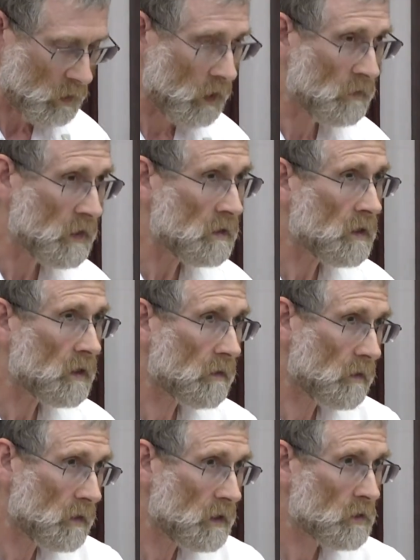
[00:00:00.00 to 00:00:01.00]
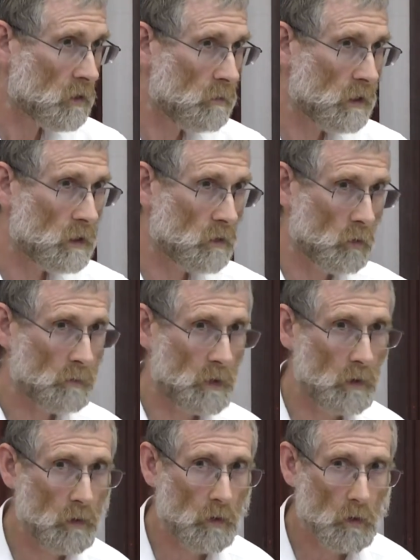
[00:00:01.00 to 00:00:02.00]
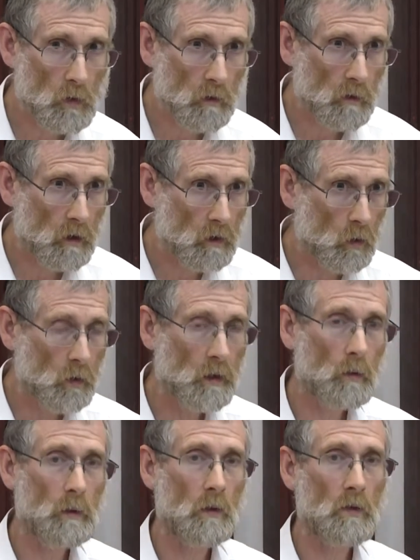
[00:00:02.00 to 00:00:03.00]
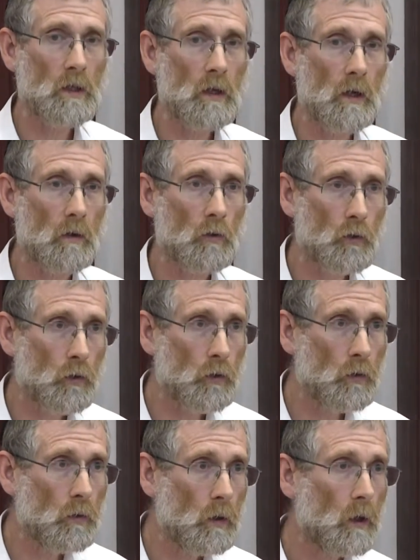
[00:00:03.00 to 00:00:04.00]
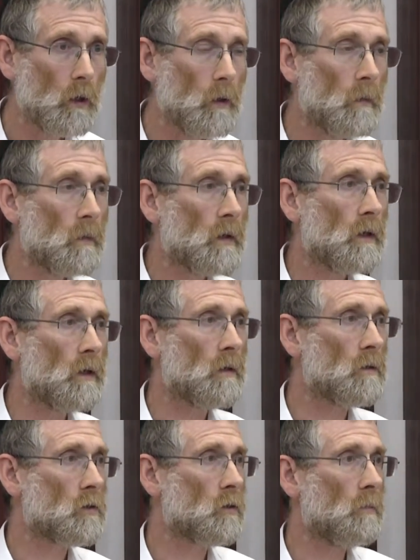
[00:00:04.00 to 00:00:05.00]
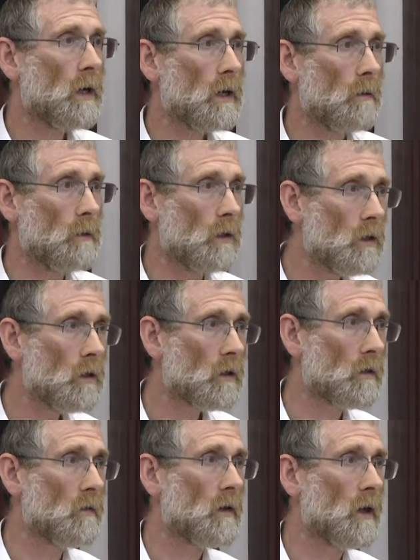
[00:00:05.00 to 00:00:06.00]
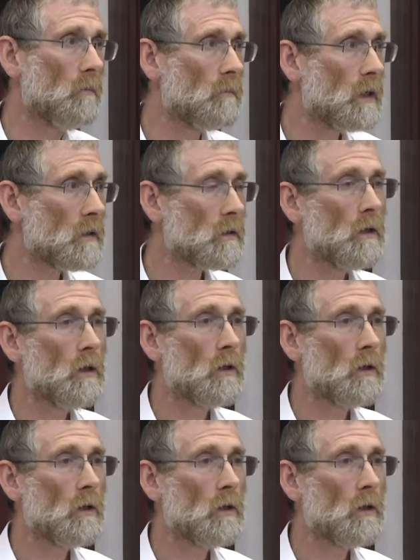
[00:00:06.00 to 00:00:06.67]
And then in the later medieval period, the story about Hillel grew, and the Baal HaMaor and the Ramban